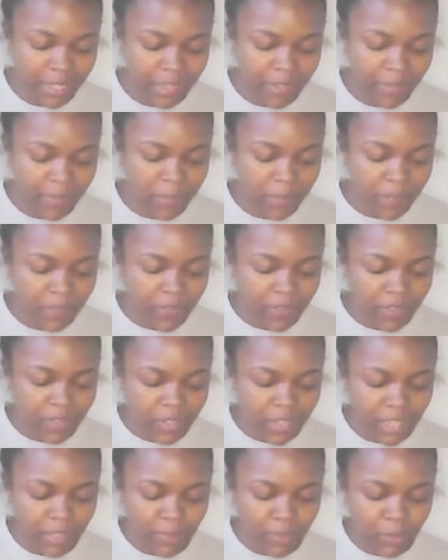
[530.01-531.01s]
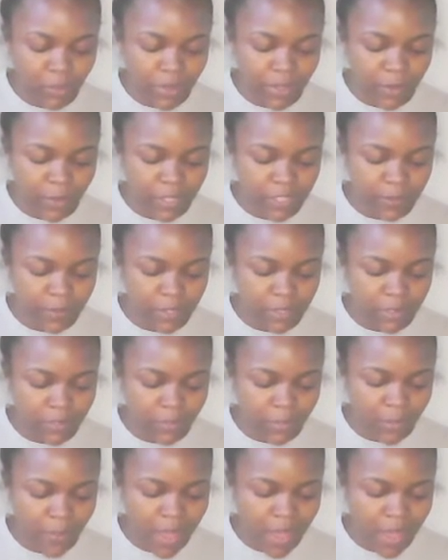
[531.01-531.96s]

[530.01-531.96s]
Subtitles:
Like, if you wear your waist beads for a